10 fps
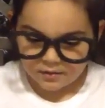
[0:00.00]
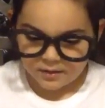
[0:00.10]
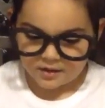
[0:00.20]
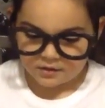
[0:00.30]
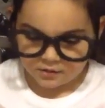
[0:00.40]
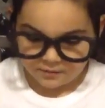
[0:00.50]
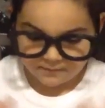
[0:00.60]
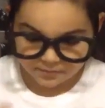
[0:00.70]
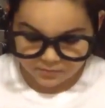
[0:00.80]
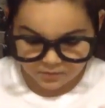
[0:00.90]
like
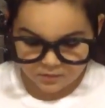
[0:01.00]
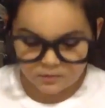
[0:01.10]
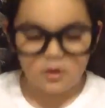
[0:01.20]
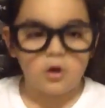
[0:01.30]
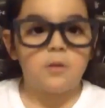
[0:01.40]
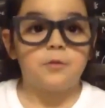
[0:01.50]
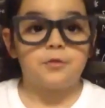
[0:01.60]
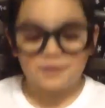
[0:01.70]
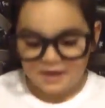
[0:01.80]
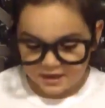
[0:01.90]
of the
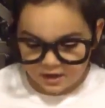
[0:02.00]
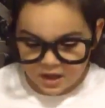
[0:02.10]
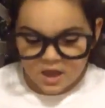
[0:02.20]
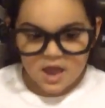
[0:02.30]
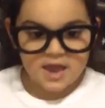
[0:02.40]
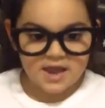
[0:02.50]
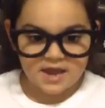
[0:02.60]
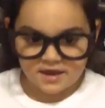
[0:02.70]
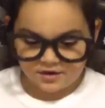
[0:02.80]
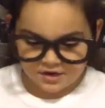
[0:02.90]
skin,
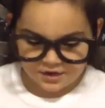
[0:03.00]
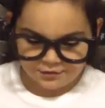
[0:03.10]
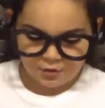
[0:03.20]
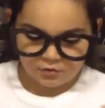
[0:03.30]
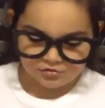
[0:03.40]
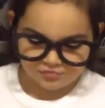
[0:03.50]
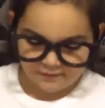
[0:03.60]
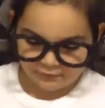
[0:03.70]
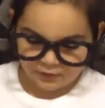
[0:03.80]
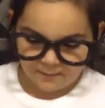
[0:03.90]
and it's all
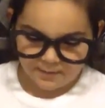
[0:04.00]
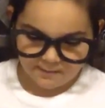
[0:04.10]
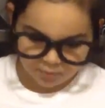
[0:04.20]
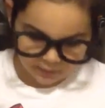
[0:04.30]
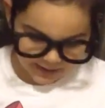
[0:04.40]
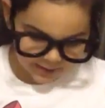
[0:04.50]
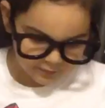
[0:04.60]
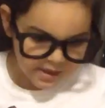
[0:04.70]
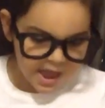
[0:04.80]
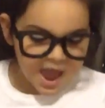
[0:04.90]
shriveled up and
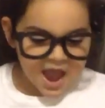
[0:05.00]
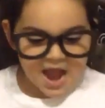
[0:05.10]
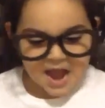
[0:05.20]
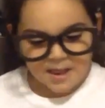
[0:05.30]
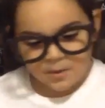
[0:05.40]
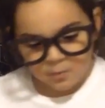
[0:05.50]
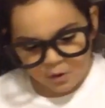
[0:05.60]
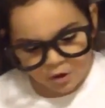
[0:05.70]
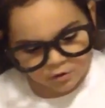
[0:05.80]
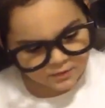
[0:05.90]
brown. And the
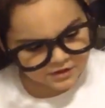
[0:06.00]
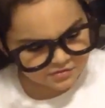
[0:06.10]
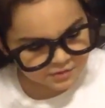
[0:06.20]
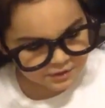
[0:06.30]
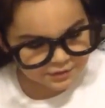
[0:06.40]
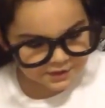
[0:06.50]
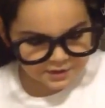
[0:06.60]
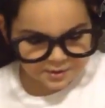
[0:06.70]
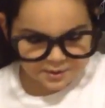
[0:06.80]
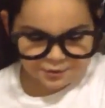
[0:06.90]
water one, you can
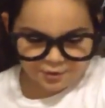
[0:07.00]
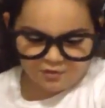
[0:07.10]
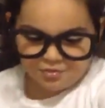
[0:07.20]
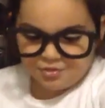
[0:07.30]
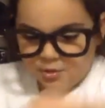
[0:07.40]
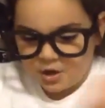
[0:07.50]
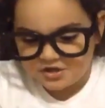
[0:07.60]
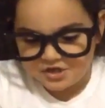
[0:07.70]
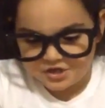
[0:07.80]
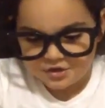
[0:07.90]
see it's all
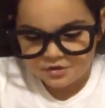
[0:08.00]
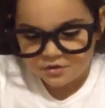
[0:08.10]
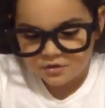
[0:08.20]
sludgy.